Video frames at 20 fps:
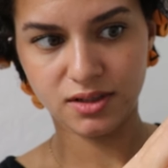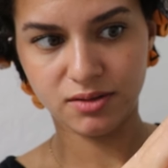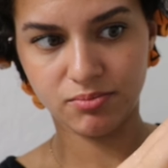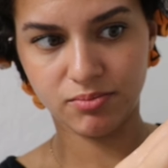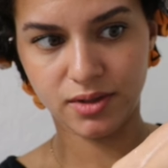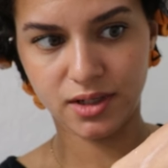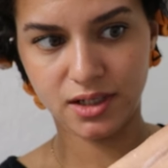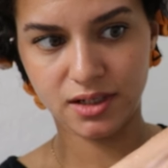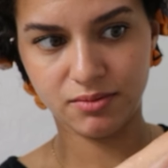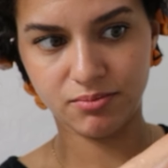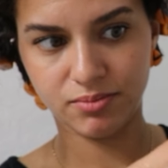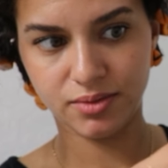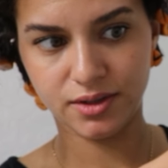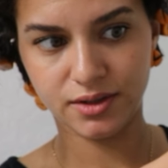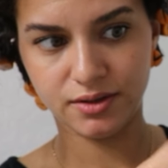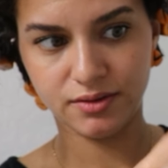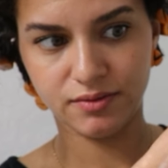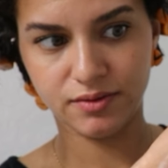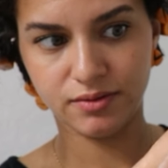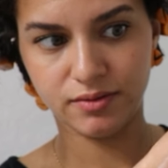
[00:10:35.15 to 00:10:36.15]
the bottom
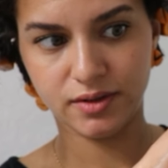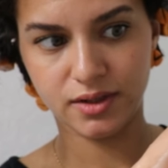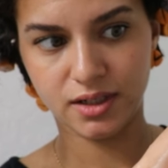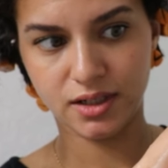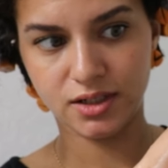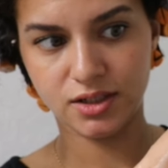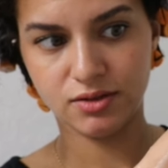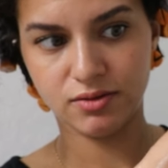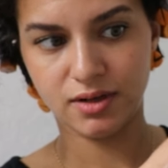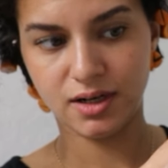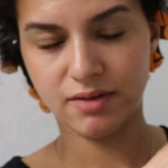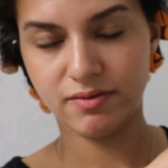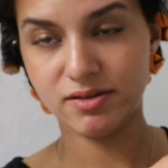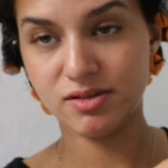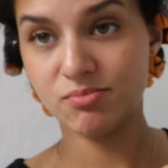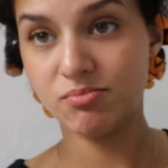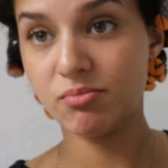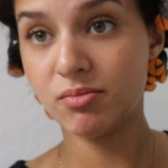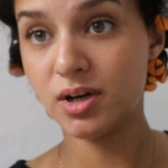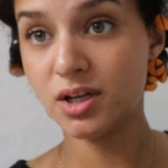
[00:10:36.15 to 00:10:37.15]
part of the rod so I have
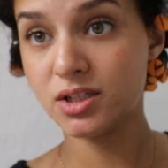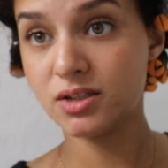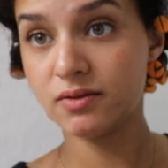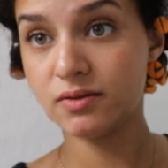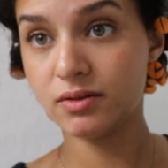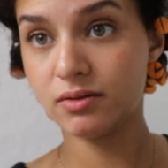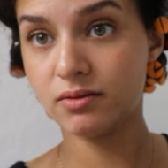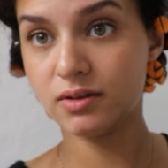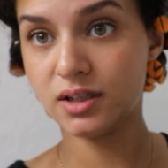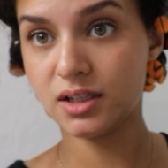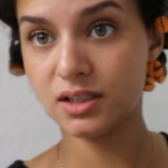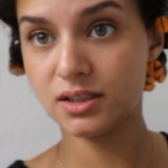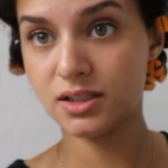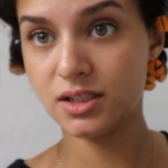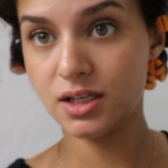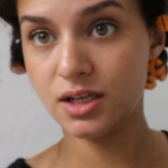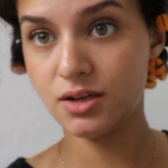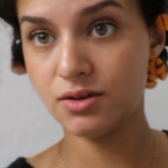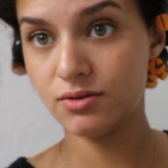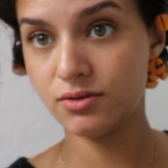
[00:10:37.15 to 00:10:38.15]
as much of the rod
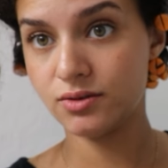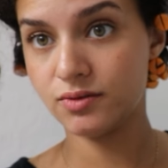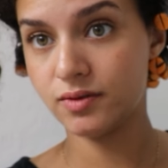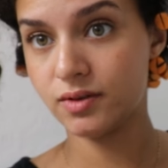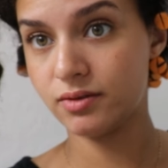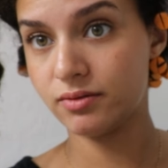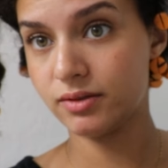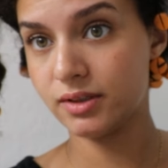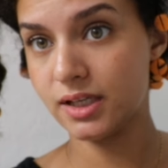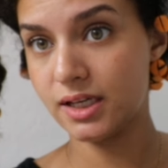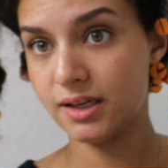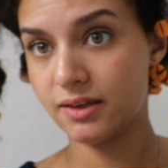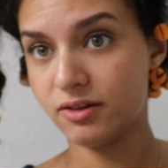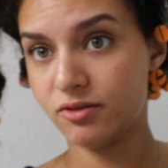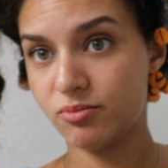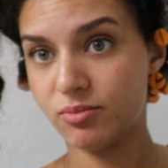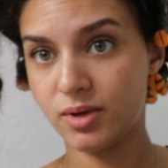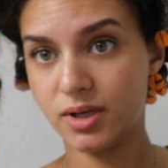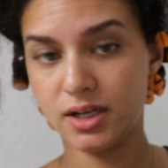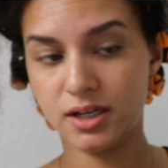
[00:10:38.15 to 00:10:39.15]
to use for the length
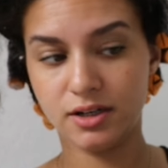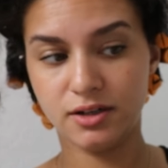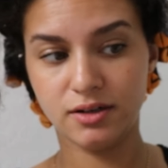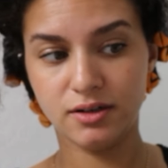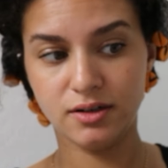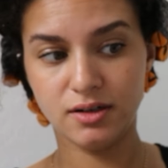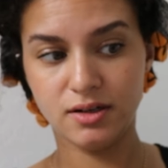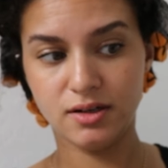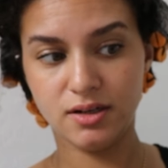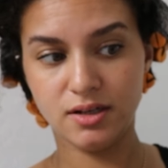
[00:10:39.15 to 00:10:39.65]
of my hair.